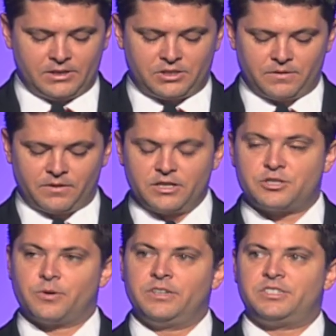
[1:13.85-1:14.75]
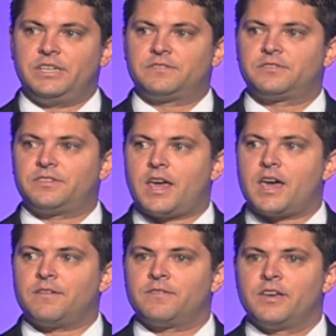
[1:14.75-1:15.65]
served on the Joint Chiefs of
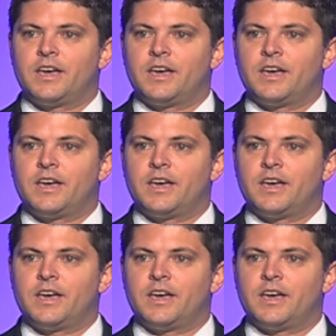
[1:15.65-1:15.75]
Staff